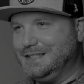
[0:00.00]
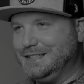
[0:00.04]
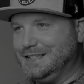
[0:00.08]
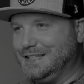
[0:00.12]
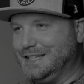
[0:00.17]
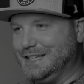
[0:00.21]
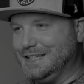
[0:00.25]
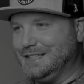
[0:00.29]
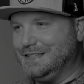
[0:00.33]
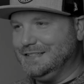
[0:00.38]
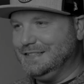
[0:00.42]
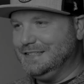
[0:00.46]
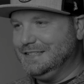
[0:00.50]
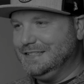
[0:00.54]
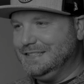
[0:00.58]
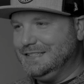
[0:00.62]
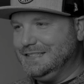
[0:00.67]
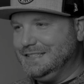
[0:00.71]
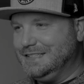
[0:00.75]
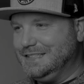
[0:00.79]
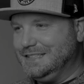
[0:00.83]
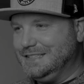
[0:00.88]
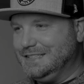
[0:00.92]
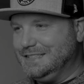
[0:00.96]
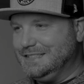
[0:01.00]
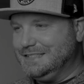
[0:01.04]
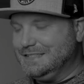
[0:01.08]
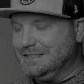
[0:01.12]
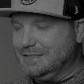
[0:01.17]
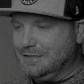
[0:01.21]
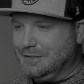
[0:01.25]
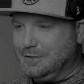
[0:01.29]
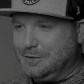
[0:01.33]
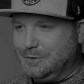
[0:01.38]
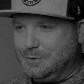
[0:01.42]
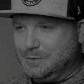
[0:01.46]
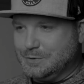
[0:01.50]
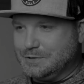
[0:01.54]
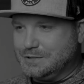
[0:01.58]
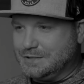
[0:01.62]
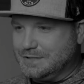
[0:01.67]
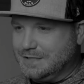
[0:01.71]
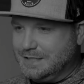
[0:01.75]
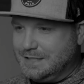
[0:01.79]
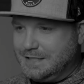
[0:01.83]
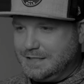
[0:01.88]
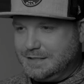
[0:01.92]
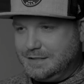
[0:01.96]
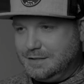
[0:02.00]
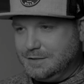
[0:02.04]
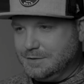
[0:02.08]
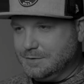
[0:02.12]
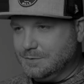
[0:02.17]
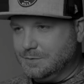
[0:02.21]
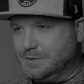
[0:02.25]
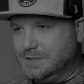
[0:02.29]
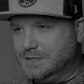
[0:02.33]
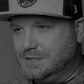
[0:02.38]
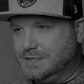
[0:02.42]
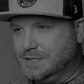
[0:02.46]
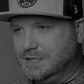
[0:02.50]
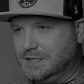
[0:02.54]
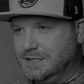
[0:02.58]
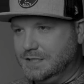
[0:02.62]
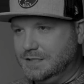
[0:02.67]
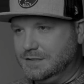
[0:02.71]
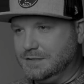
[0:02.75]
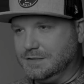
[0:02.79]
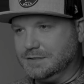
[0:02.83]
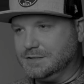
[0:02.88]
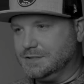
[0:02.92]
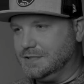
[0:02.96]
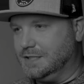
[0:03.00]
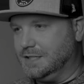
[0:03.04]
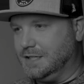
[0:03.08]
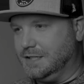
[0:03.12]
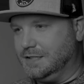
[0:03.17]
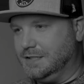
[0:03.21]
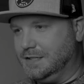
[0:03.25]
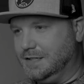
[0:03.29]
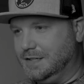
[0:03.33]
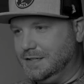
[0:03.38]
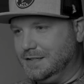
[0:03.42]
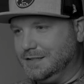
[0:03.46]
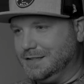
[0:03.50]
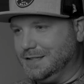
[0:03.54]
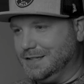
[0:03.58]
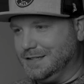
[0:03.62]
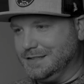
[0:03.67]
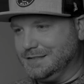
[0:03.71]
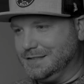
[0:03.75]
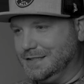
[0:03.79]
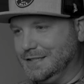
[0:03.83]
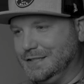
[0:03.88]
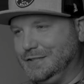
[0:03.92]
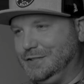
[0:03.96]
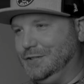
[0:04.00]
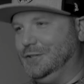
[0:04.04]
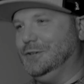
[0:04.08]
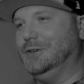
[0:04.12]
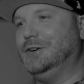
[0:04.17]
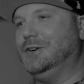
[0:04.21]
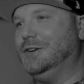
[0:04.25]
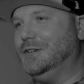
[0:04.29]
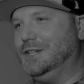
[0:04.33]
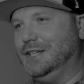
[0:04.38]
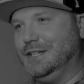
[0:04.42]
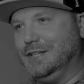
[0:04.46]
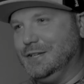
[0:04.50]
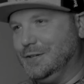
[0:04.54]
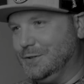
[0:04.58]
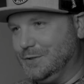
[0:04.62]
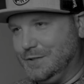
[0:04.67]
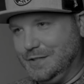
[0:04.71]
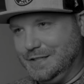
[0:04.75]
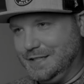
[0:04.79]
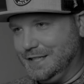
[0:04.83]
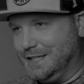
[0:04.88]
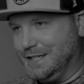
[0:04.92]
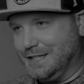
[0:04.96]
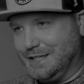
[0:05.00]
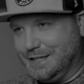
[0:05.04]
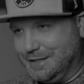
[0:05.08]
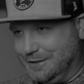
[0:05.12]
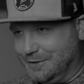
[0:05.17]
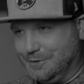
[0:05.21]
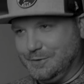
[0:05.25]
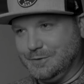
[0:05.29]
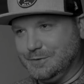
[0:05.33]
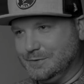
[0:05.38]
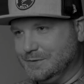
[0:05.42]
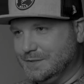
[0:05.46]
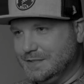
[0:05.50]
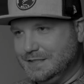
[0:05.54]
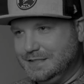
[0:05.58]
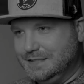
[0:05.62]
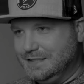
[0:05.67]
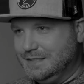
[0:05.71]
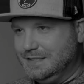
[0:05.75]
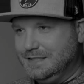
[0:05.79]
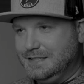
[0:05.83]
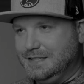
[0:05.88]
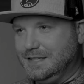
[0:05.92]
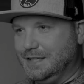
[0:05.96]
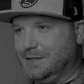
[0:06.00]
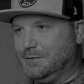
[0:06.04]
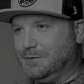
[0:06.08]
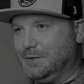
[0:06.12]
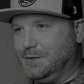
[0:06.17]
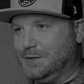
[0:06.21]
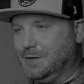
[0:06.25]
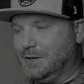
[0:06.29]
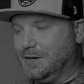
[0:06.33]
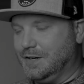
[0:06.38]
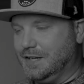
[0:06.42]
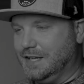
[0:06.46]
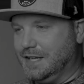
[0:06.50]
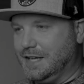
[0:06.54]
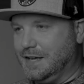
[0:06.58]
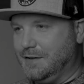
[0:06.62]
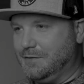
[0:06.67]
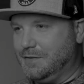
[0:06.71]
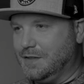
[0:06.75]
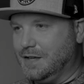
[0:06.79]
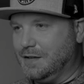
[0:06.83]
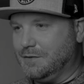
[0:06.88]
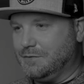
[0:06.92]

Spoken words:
that, oh, should I go to regen or should I not, then you already know you need to go. If you already have that